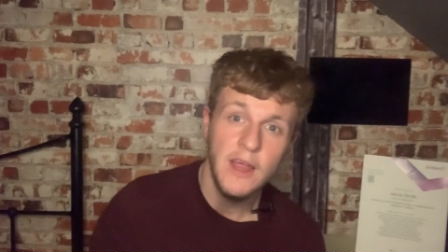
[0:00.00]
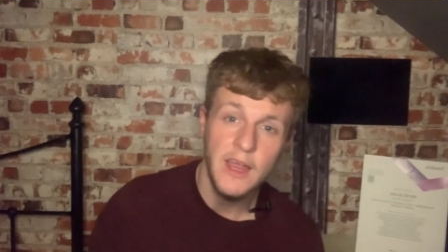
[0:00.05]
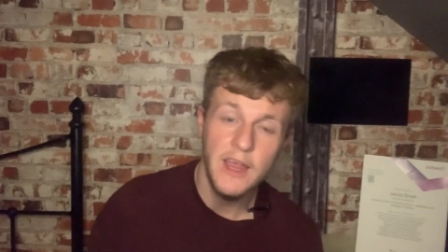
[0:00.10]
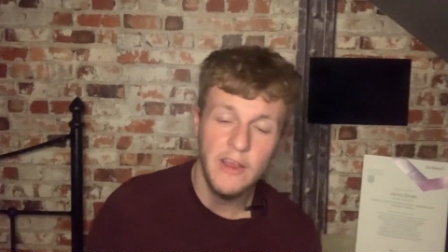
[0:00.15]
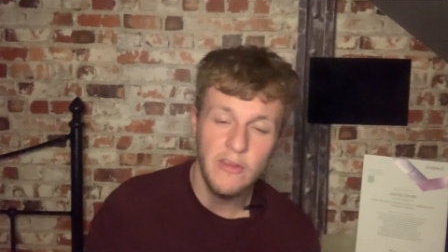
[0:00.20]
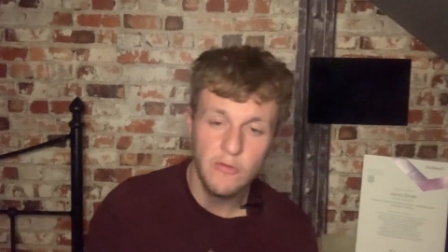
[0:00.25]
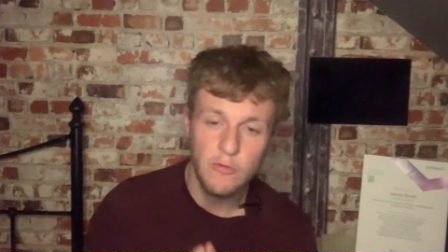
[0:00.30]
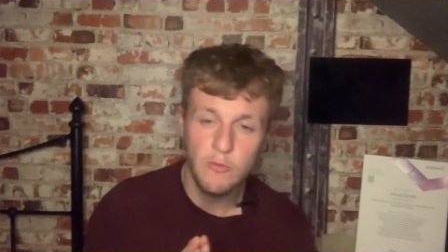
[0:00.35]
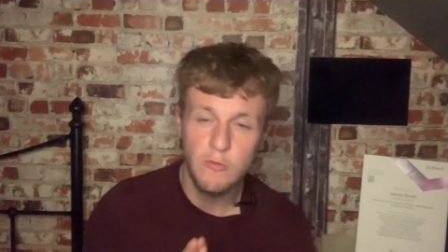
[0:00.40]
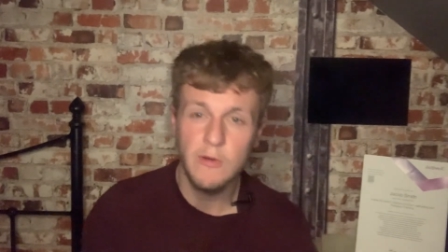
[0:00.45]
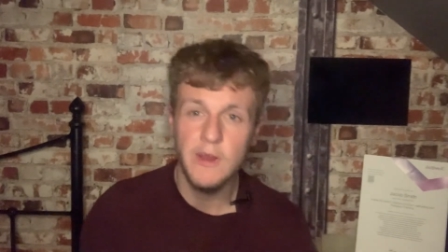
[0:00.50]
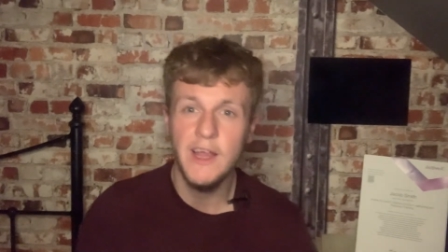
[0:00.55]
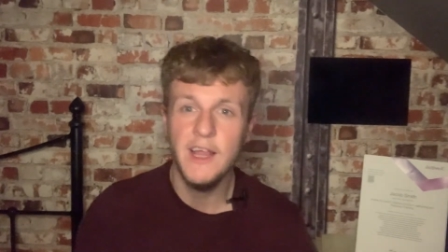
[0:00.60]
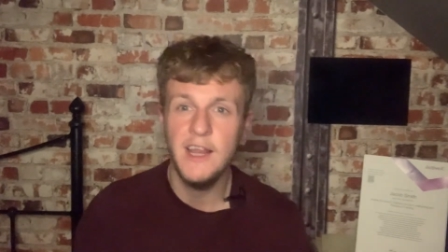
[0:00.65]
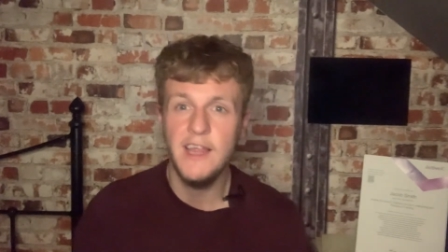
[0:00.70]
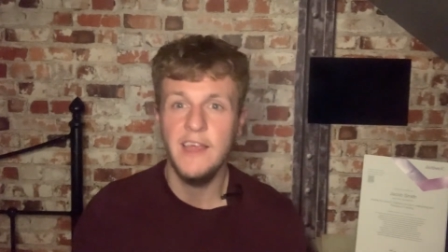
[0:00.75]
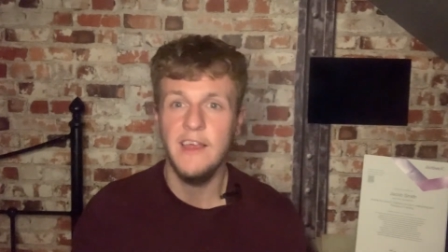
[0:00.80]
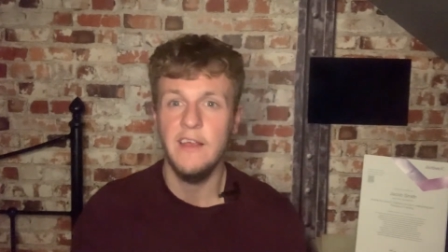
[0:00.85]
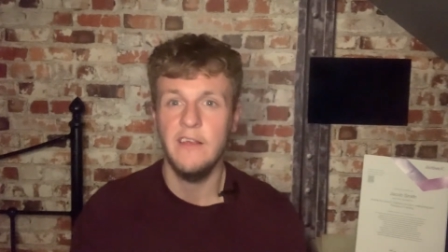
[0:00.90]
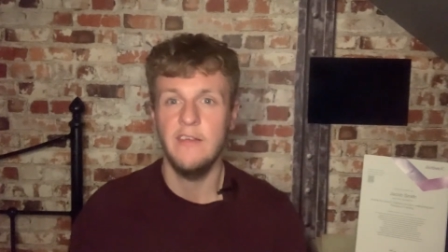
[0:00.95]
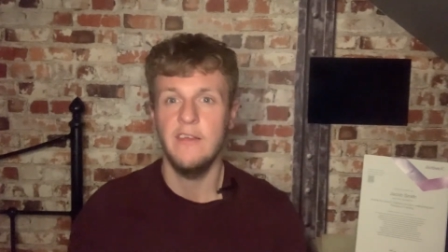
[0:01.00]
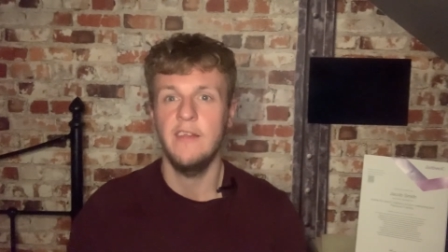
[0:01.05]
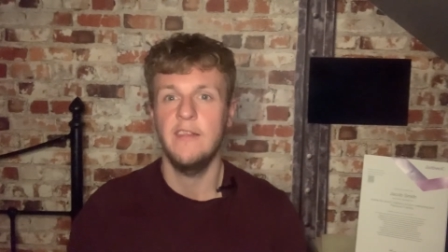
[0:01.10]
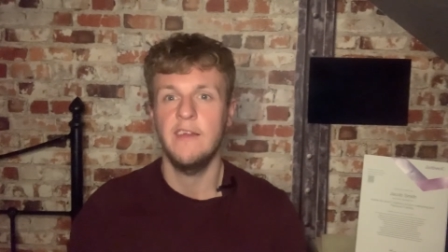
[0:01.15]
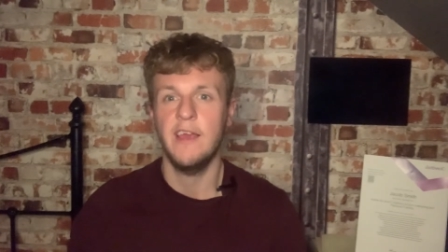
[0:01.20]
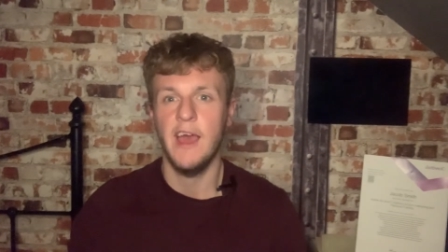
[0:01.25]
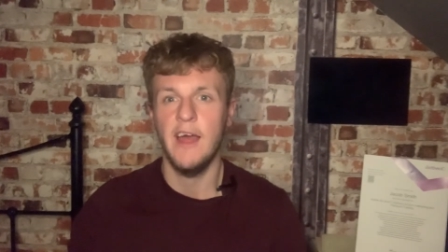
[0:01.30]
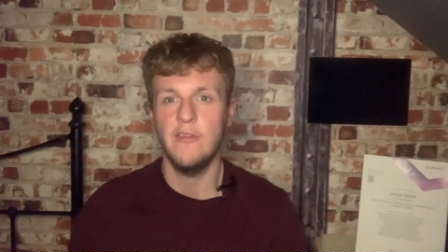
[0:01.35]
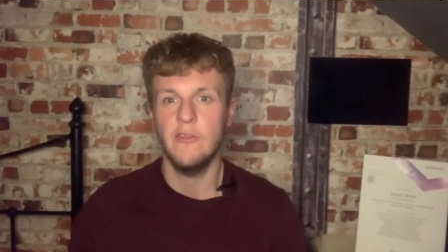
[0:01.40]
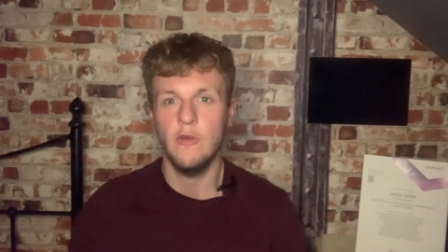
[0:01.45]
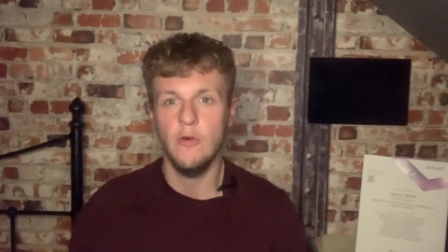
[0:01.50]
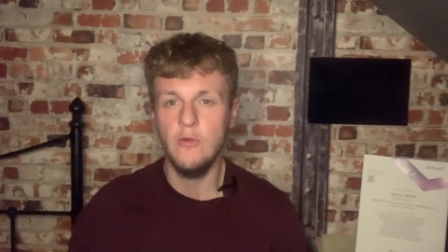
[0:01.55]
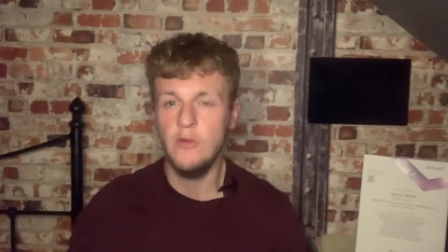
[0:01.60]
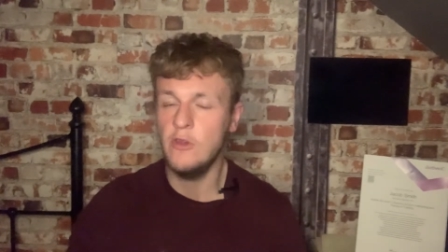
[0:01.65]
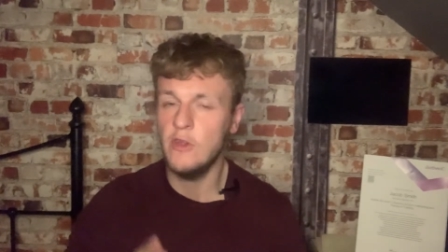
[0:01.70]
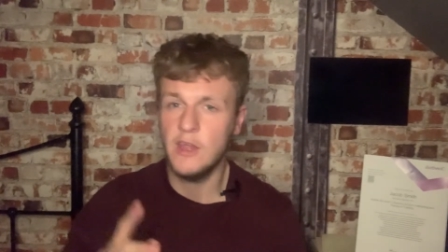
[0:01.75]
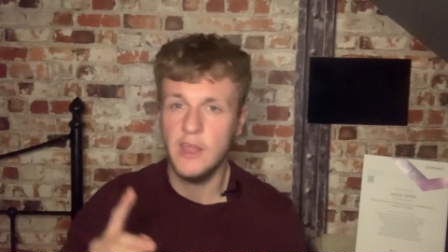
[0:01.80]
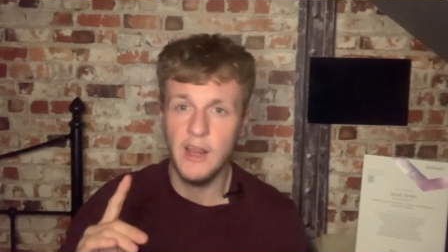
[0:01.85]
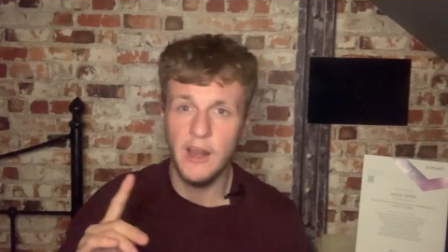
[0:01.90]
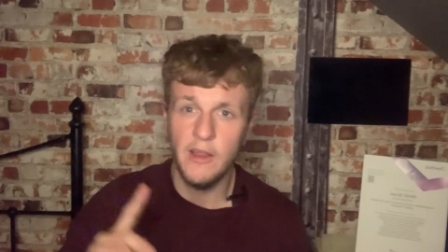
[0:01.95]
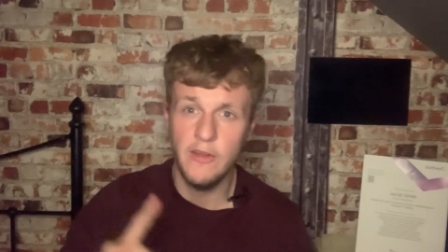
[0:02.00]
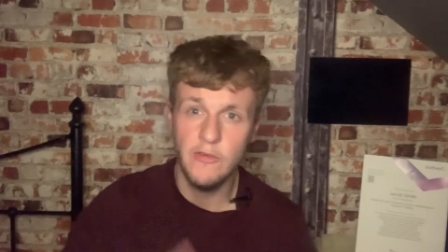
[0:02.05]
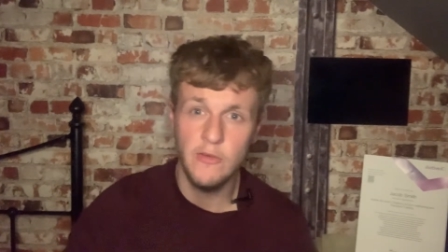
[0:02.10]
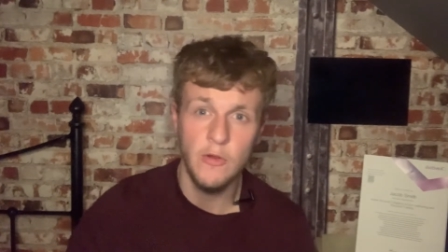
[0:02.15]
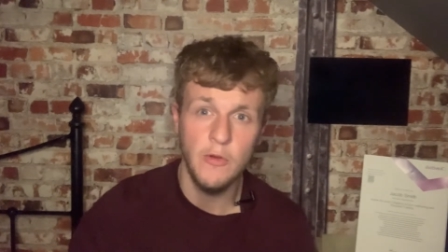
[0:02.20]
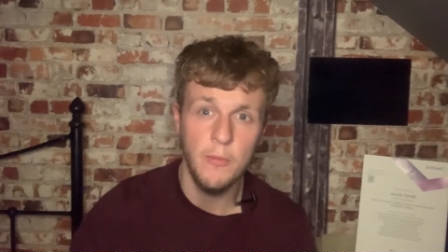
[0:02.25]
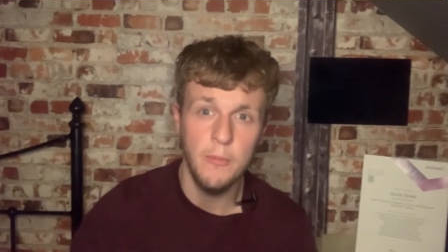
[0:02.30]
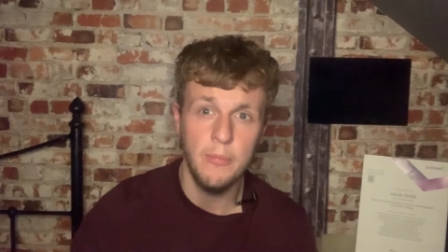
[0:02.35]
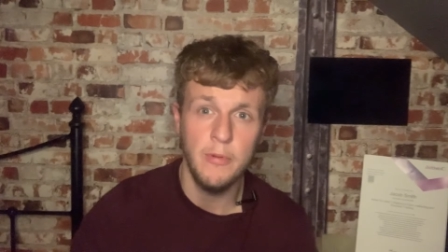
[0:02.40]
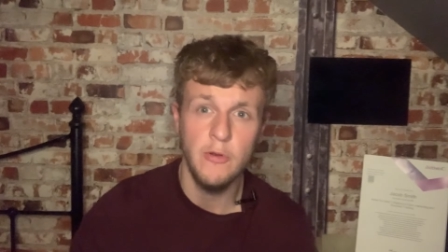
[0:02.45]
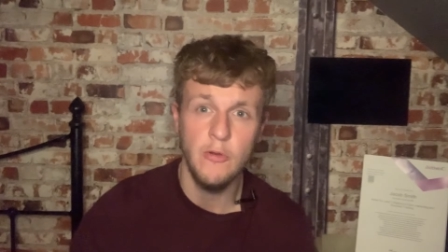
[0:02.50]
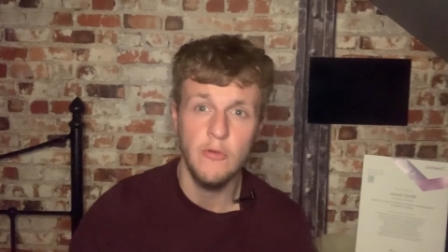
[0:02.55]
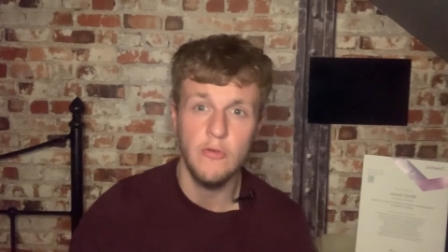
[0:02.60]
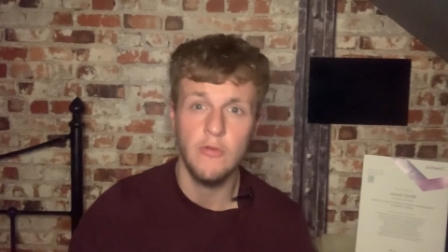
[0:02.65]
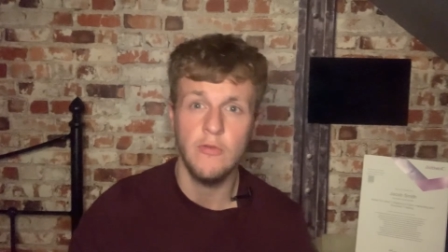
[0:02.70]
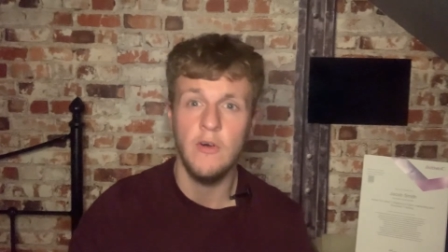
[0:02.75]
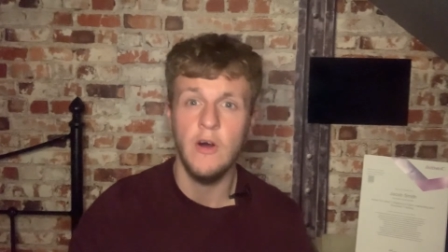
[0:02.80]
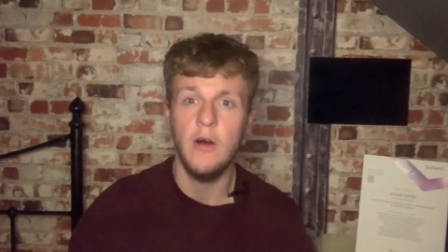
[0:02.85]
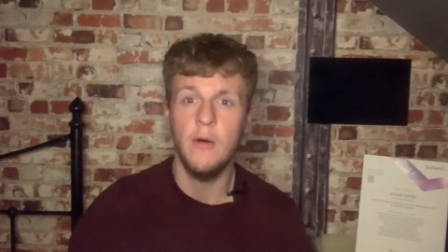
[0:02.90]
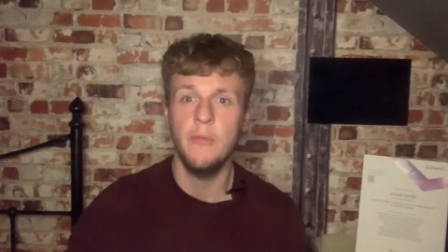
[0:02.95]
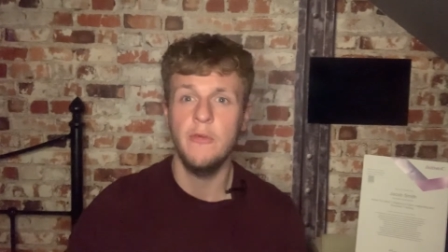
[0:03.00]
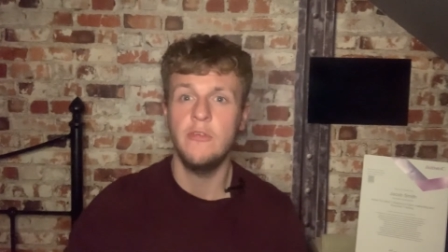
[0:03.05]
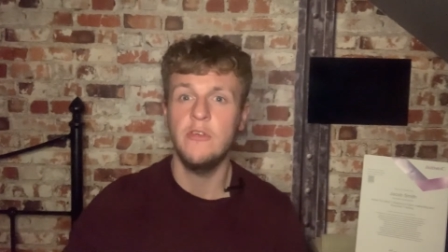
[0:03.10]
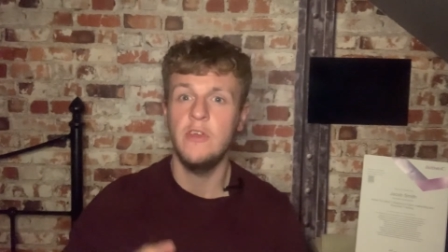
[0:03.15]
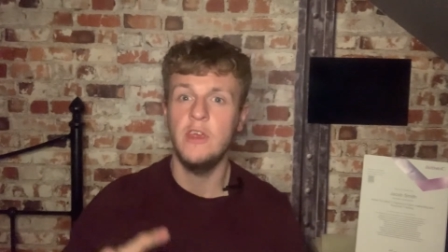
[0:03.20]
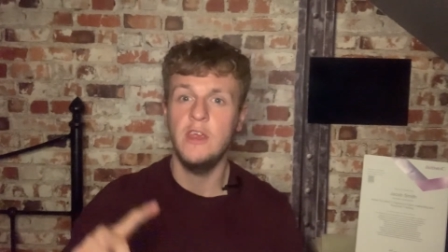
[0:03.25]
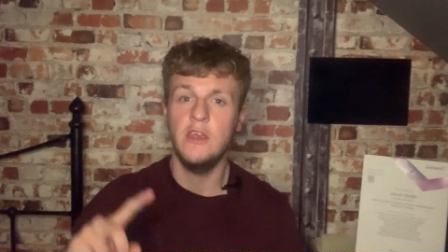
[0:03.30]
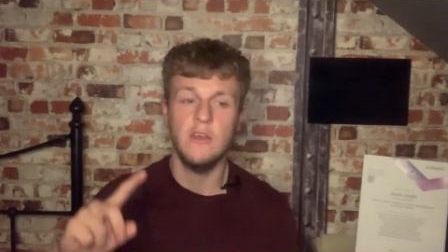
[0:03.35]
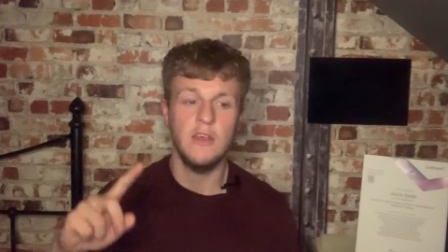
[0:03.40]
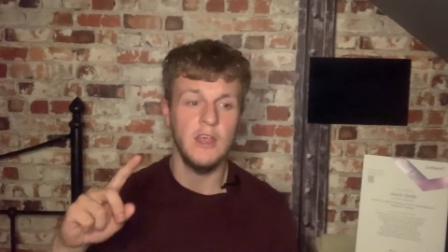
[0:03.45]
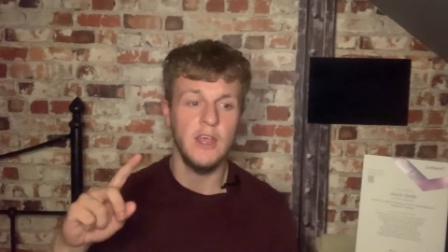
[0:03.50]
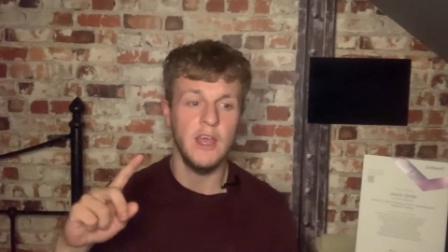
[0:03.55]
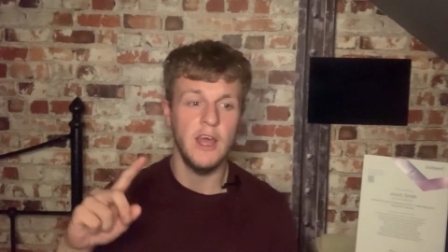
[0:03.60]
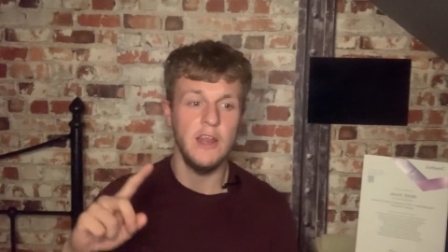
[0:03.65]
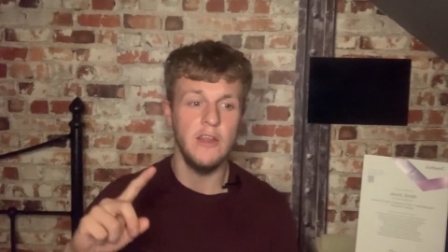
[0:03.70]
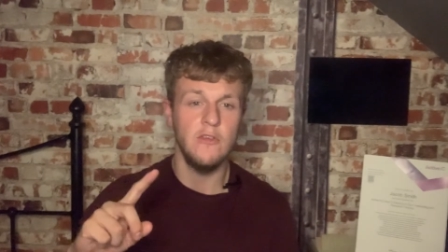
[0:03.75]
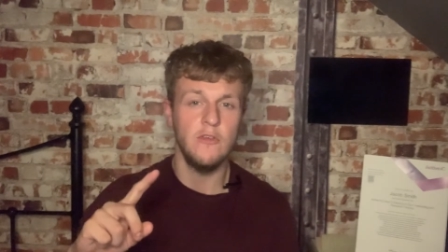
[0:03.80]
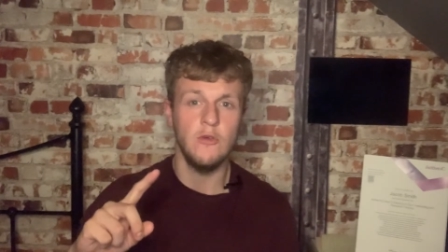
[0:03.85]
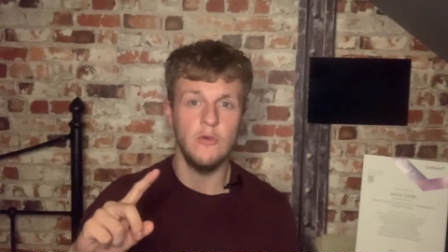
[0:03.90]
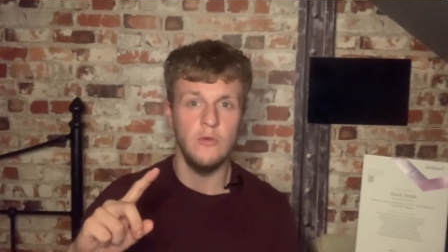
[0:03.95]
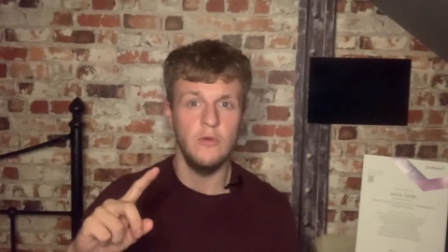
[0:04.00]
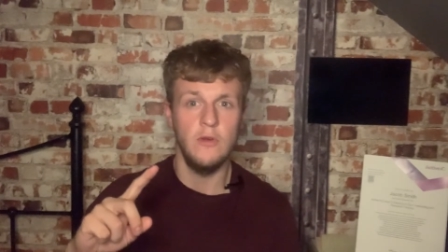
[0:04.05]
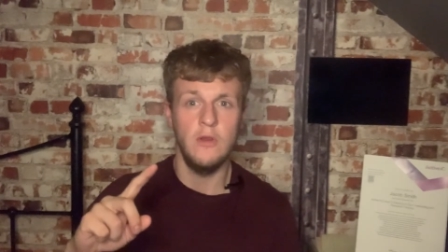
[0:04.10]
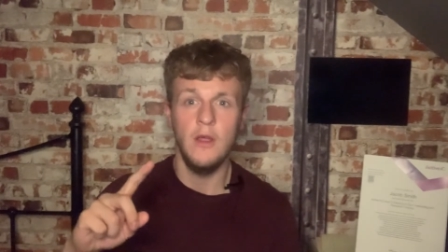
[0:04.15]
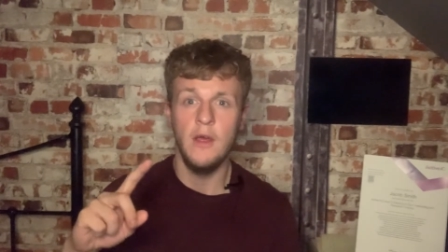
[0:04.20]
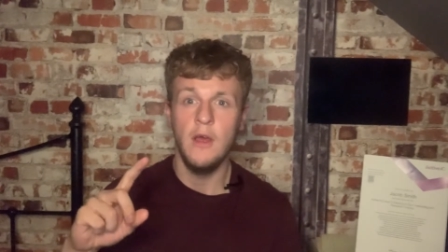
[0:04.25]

it's really easy to get done you can get it done at boots pharmacy you can get it done